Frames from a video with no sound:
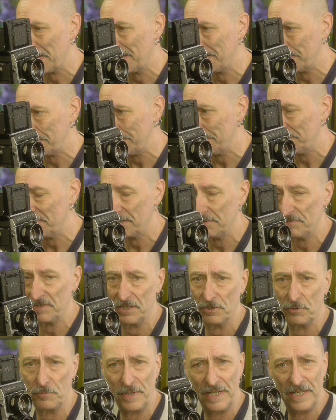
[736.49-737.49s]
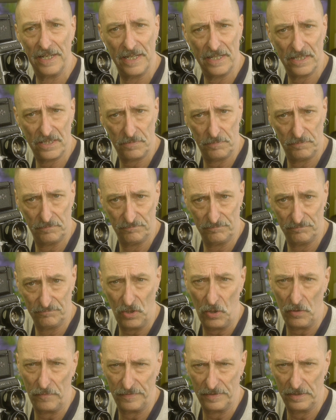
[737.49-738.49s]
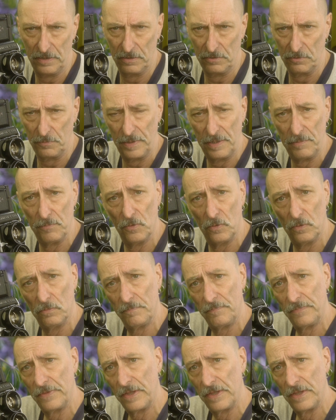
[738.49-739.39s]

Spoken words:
sometimes a little bit less, often a little bit more,